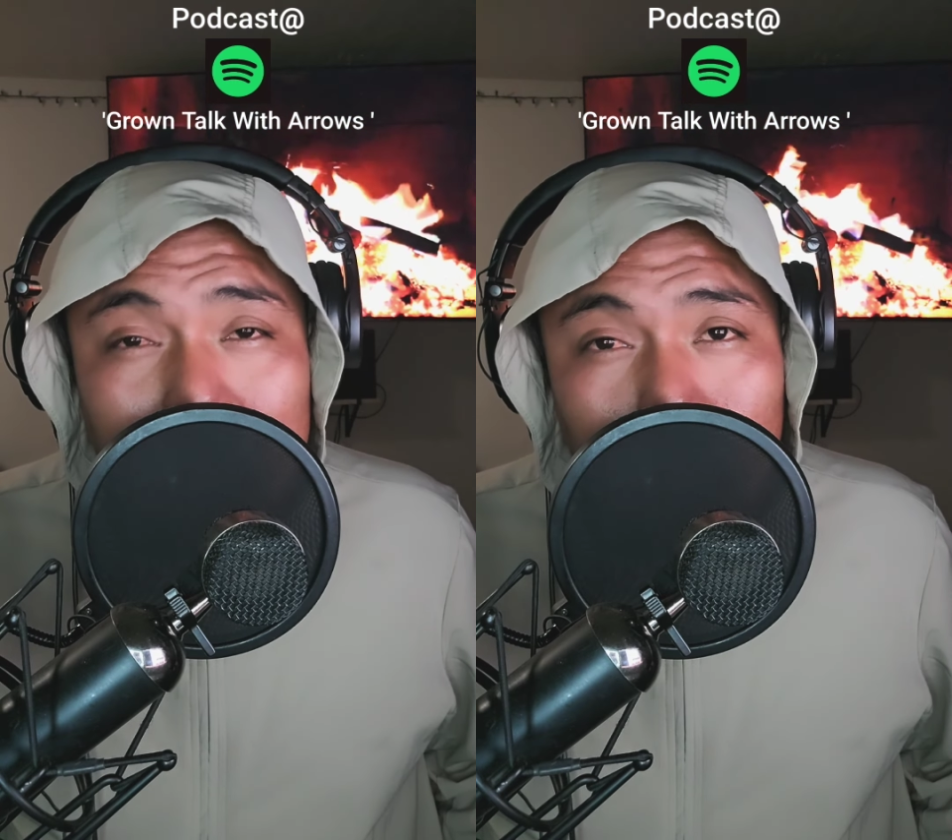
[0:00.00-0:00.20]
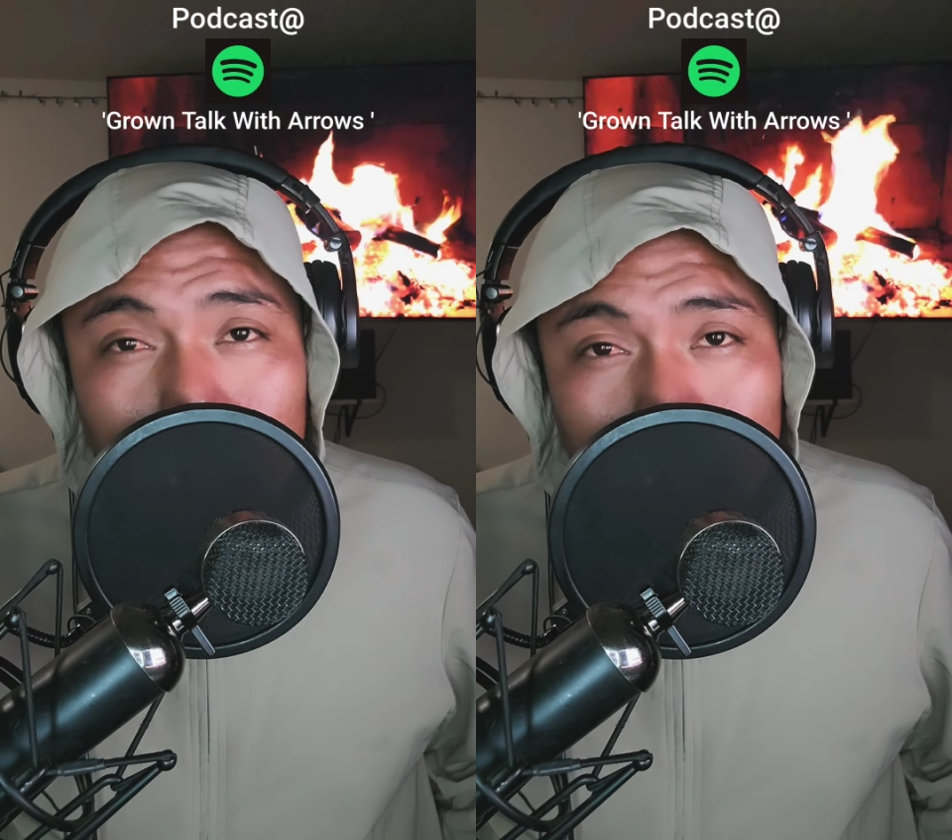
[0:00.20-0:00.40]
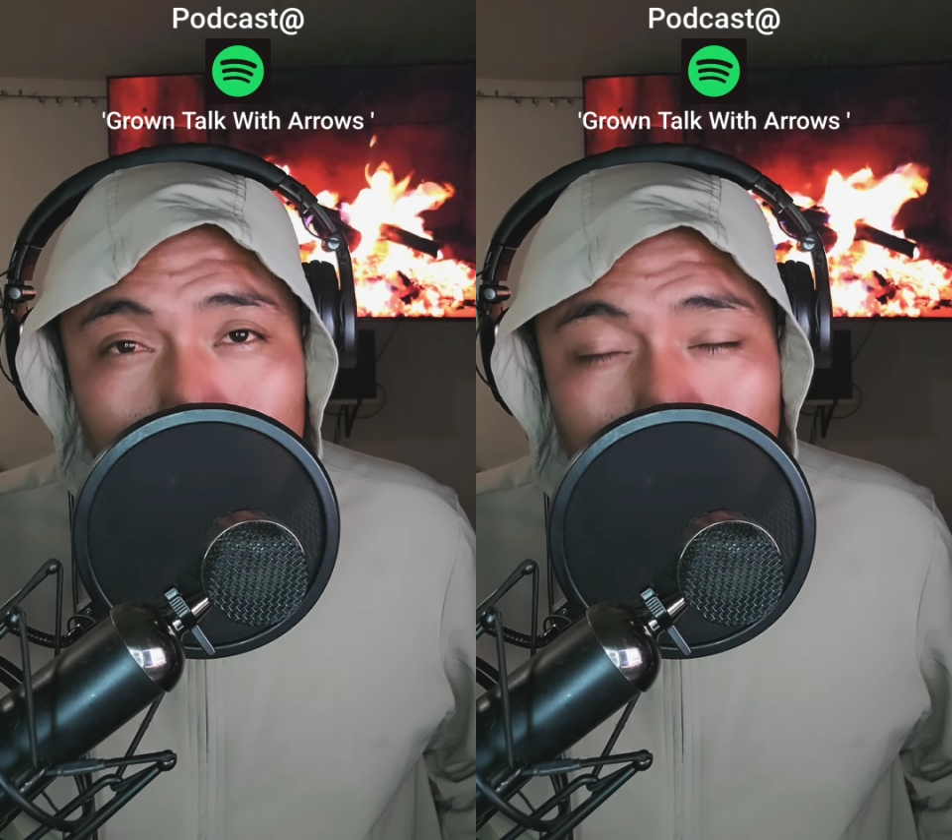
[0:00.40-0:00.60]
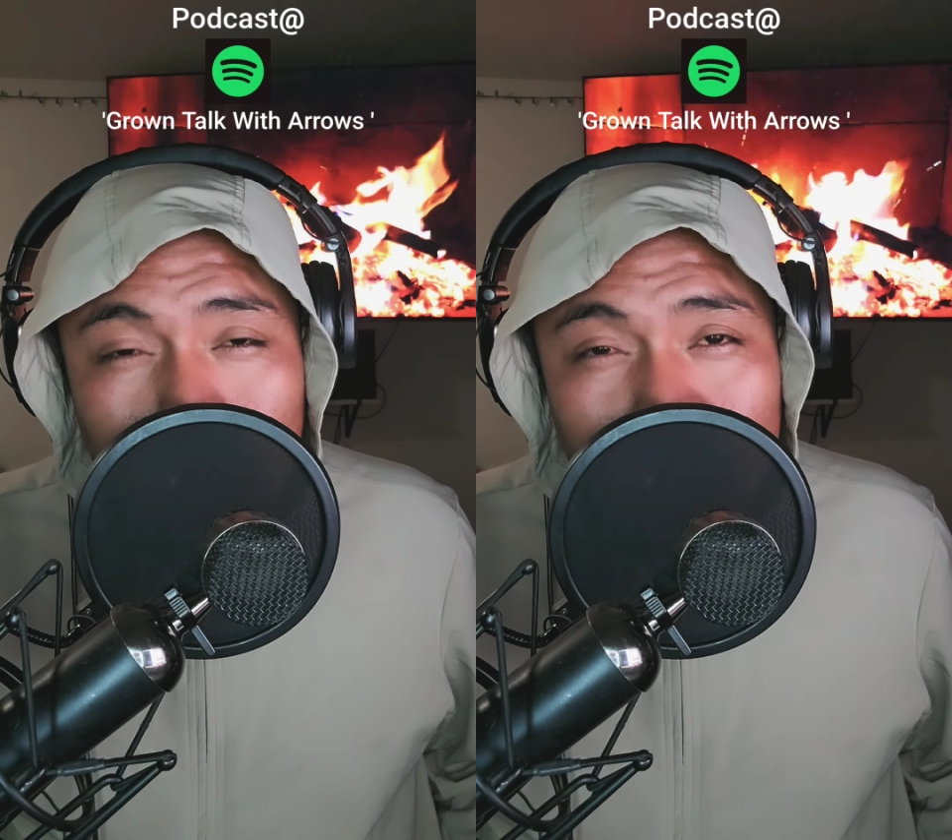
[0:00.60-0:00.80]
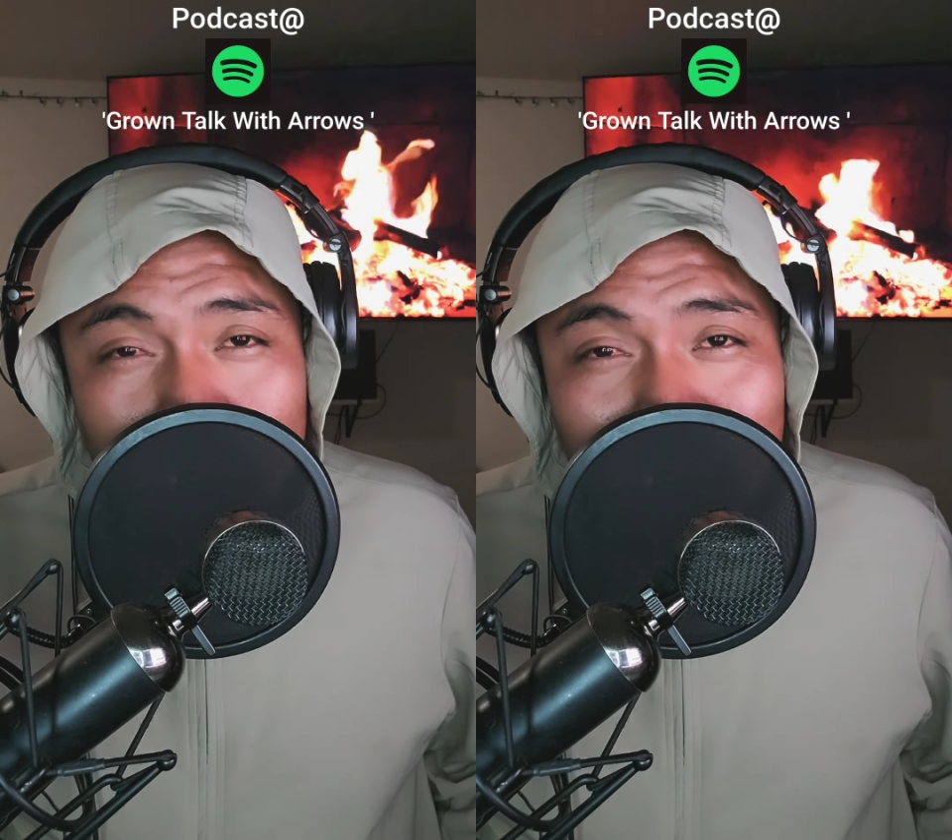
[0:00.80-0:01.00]
know a little
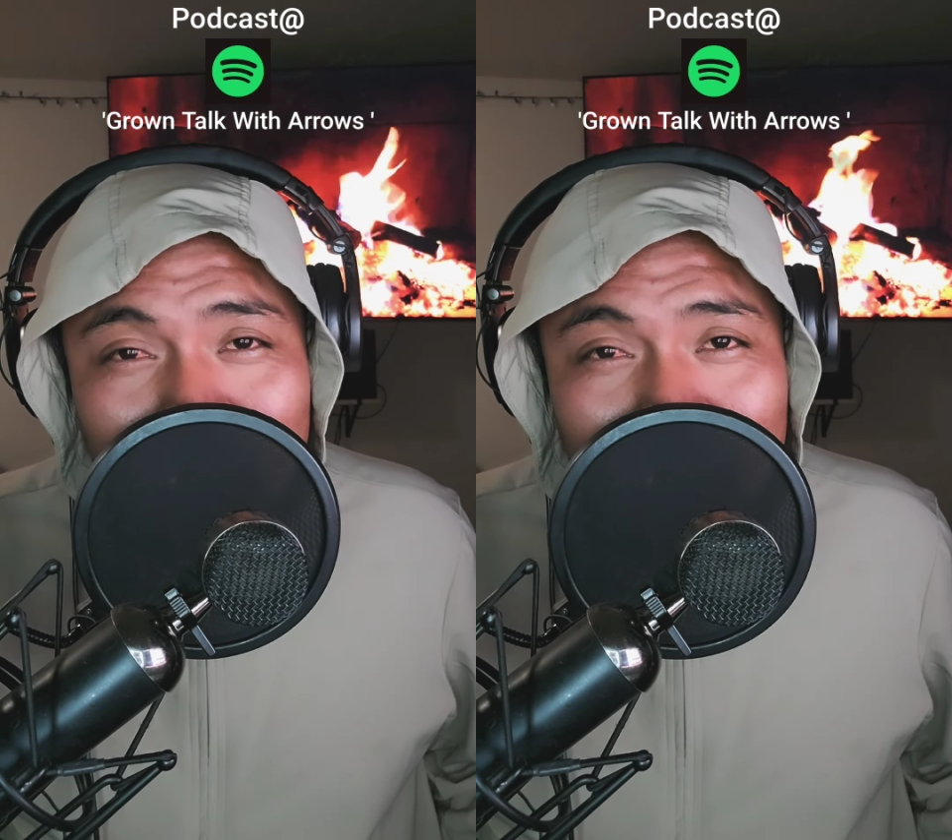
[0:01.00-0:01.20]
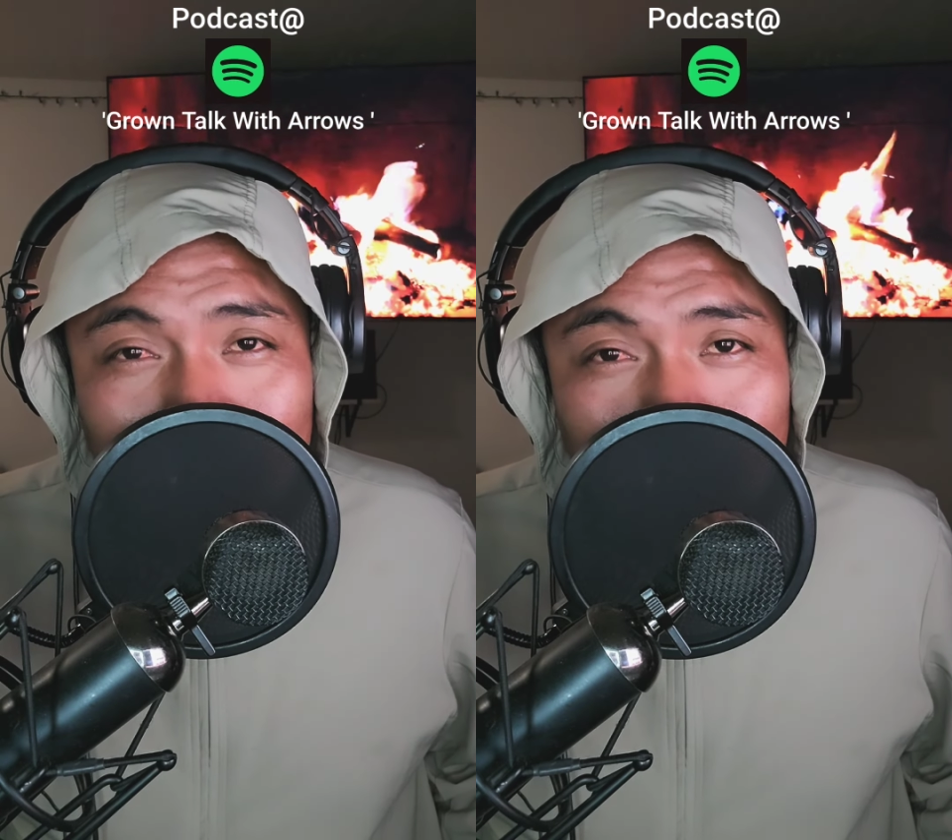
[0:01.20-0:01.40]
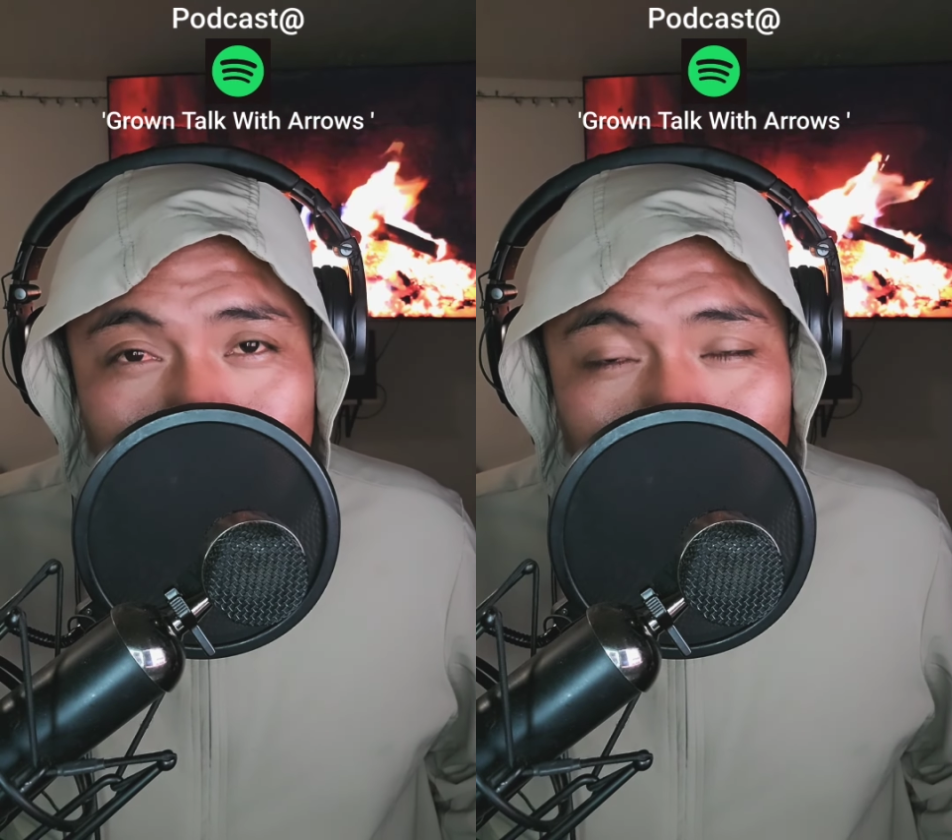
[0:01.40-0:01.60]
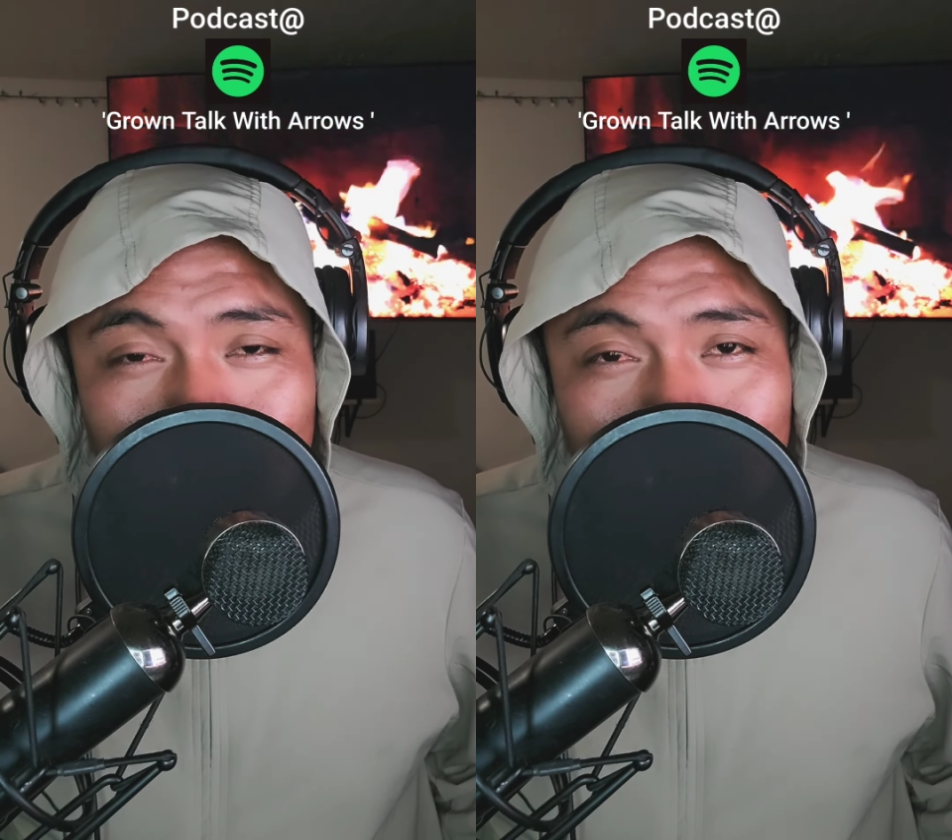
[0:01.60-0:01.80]
more than you think I do.